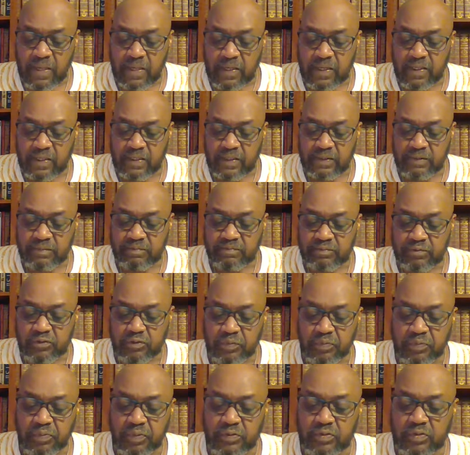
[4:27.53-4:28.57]
to
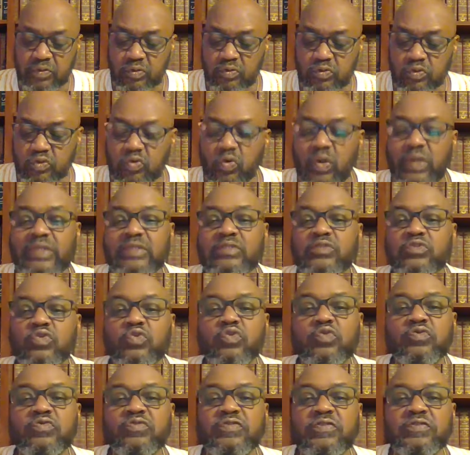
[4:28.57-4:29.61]
put those great
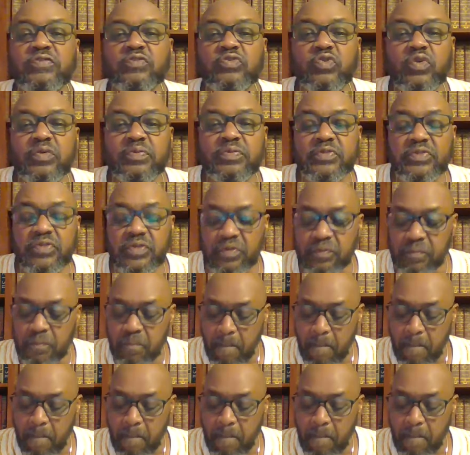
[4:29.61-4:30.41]
truths of scripture